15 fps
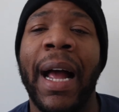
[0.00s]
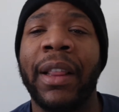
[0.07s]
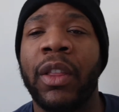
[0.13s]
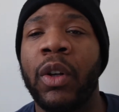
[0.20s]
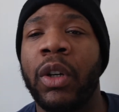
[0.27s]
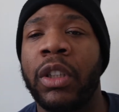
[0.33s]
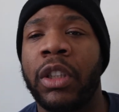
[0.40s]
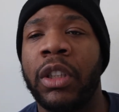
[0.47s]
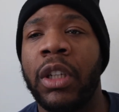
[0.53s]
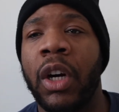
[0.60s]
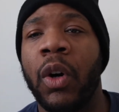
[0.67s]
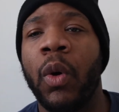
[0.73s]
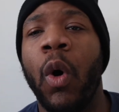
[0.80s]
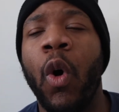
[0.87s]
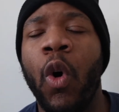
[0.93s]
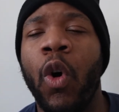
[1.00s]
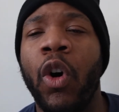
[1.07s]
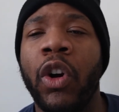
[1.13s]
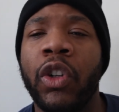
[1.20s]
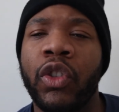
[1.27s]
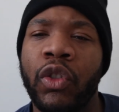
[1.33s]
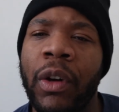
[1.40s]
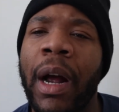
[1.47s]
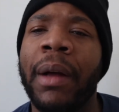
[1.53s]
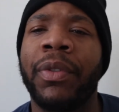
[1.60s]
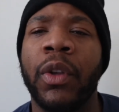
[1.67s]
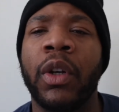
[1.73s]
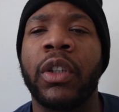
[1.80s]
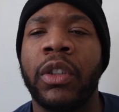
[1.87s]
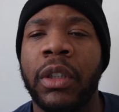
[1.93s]
through the snow or drive
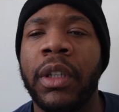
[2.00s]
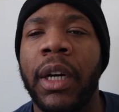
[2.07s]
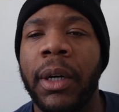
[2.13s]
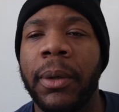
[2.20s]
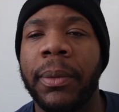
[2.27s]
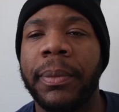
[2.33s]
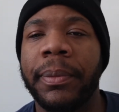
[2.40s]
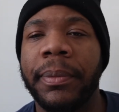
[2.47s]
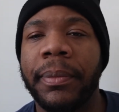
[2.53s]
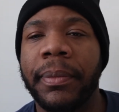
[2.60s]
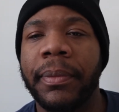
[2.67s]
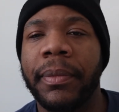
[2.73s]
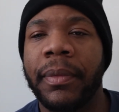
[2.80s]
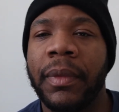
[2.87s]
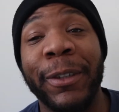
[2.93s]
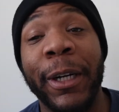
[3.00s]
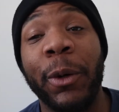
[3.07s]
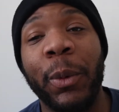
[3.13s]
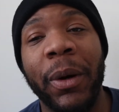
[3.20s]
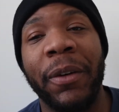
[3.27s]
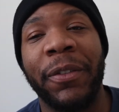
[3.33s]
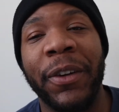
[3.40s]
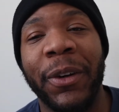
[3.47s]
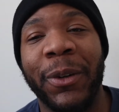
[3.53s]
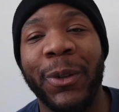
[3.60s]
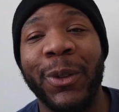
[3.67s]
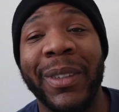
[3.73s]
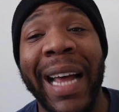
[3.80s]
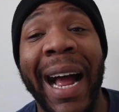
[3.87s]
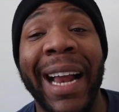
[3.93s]
through the snow. Real wheel
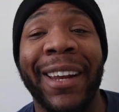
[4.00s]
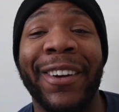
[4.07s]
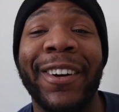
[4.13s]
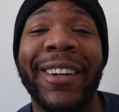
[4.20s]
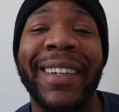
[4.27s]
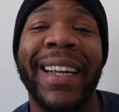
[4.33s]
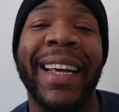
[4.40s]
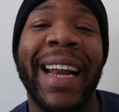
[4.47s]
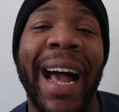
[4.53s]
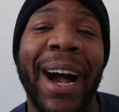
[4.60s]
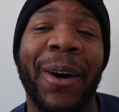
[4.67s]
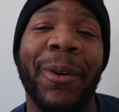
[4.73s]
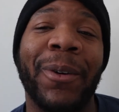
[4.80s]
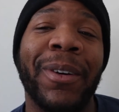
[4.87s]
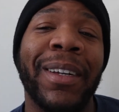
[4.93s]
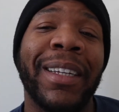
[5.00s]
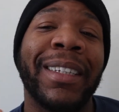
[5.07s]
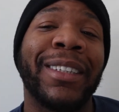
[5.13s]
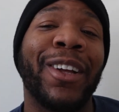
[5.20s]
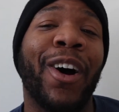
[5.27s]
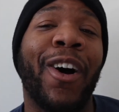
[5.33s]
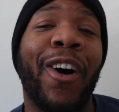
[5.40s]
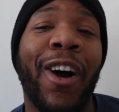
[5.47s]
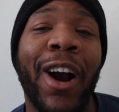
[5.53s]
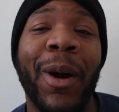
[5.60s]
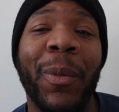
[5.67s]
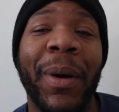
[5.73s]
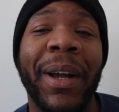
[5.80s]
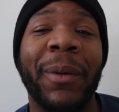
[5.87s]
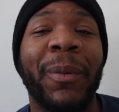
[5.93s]
vehicles, I learned that out the
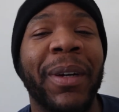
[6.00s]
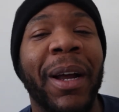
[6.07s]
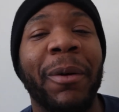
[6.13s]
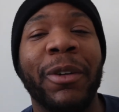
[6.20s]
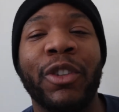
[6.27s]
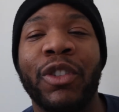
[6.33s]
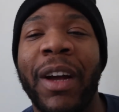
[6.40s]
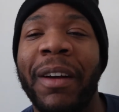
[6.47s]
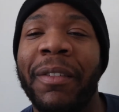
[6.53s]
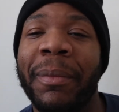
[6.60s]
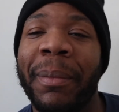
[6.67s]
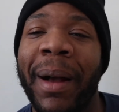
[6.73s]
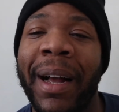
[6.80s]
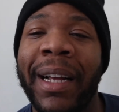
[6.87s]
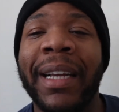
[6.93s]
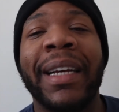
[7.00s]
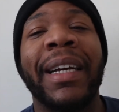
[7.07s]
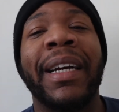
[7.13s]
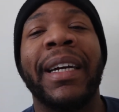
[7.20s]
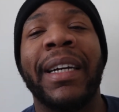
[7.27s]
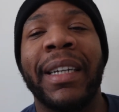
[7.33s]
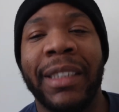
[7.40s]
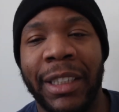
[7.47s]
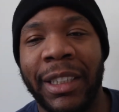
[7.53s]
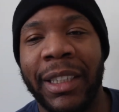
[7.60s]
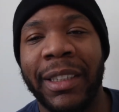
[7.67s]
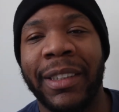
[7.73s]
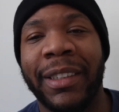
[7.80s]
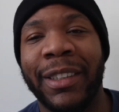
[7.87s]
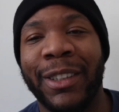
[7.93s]
hard way when I was driving my
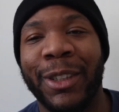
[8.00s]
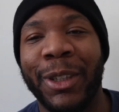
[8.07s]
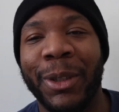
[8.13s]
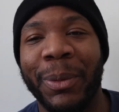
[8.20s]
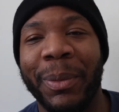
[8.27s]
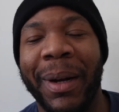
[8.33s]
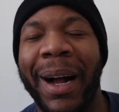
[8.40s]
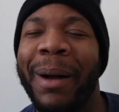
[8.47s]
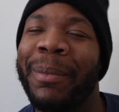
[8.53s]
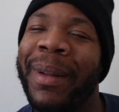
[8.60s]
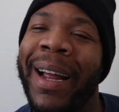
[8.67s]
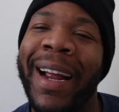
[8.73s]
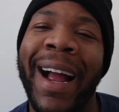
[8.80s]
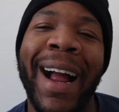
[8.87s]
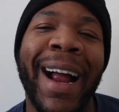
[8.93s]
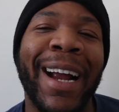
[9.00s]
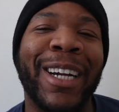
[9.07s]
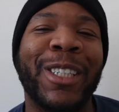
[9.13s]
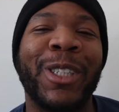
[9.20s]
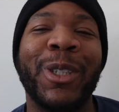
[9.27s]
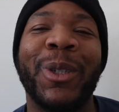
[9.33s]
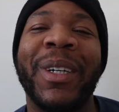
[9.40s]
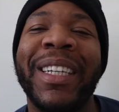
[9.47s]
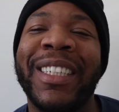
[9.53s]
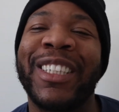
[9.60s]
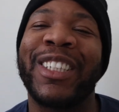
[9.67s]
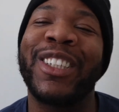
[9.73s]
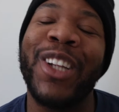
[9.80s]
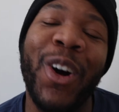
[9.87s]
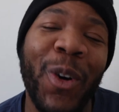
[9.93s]
Genesis coupe. I'm like, all right, cool, it's
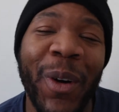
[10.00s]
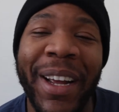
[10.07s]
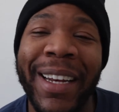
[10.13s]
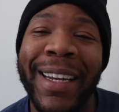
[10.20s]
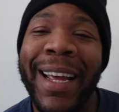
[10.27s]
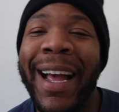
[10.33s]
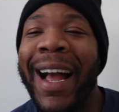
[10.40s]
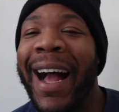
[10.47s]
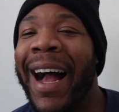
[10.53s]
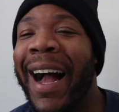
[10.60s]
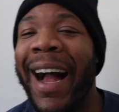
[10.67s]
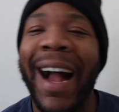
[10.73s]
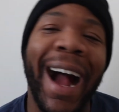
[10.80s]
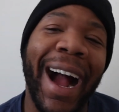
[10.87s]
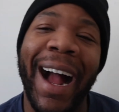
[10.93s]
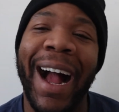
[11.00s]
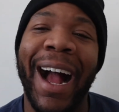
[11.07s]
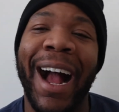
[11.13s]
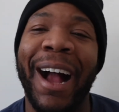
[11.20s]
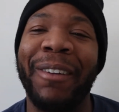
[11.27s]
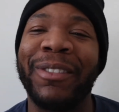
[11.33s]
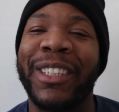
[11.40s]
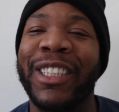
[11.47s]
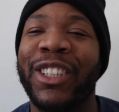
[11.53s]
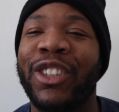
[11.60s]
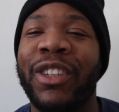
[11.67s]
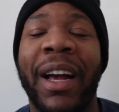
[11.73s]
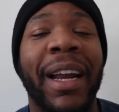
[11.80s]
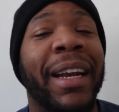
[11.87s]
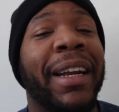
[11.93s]
snowing. I'm just
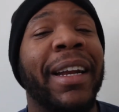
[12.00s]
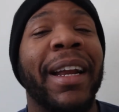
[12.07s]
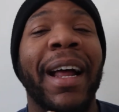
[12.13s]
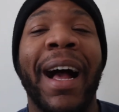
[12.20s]
doing